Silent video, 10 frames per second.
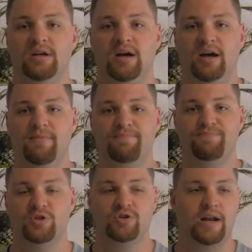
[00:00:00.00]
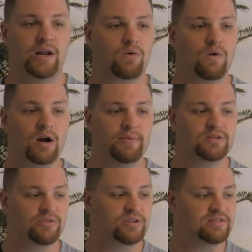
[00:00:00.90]
The training
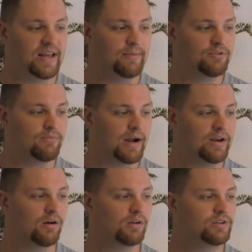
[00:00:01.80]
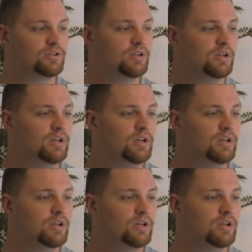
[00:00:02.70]
requirements are the same to my knowledge.